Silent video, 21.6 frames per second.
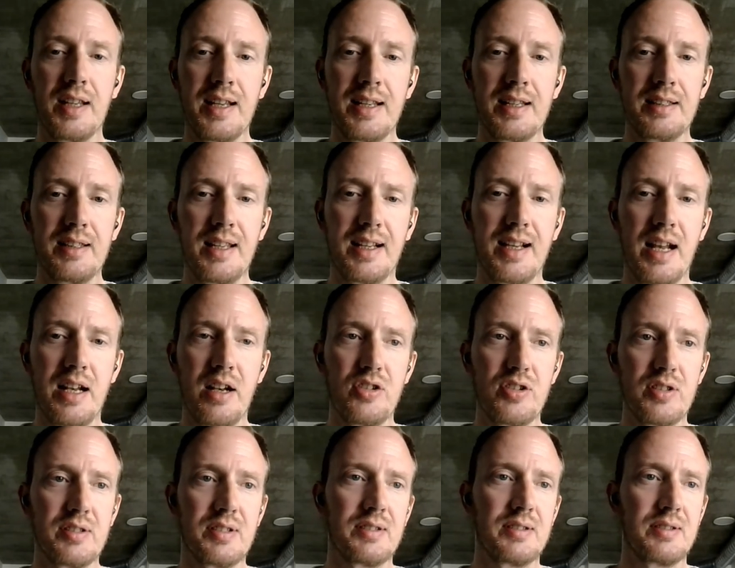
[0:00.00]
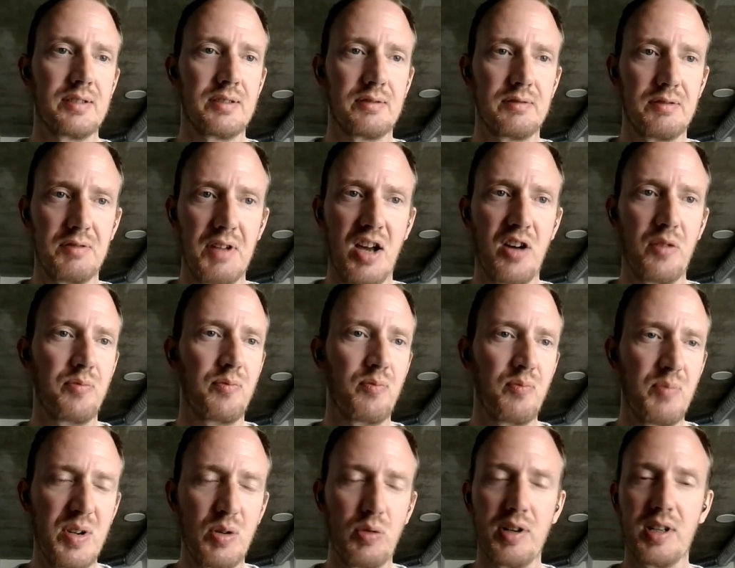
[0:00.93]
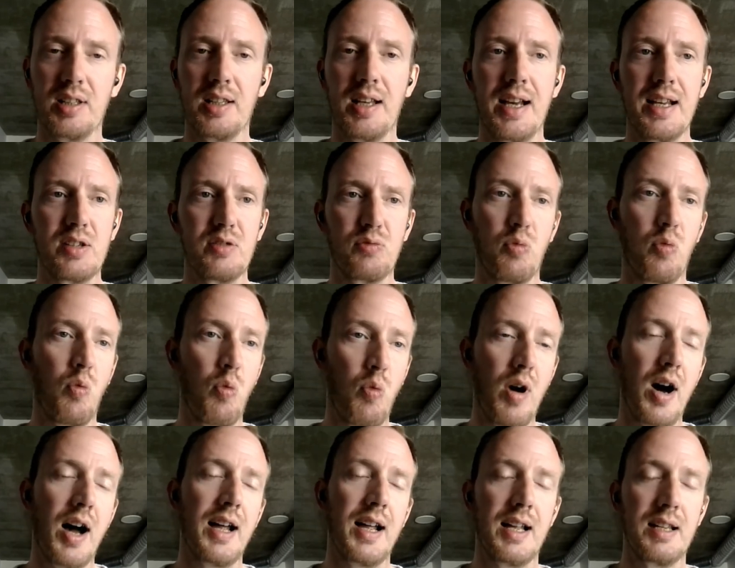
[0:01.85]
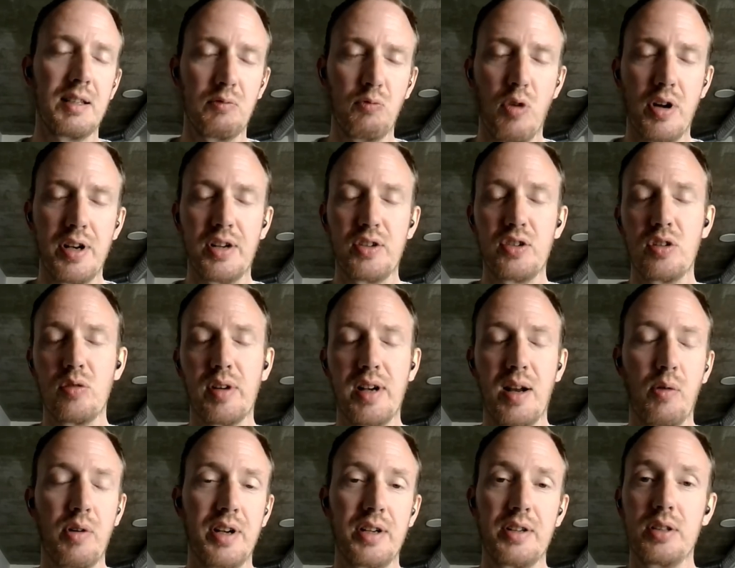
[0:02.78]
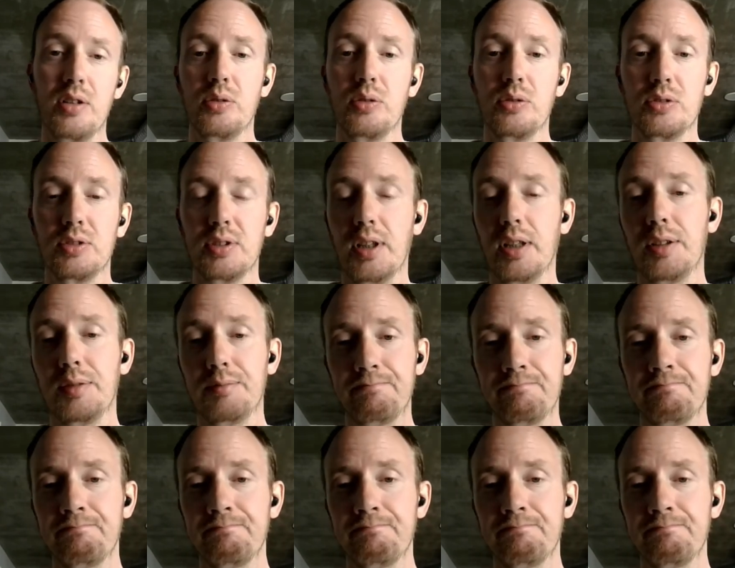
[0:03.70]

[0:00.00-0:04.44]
and they kind of just help me realize why I want to do what I want to do. So.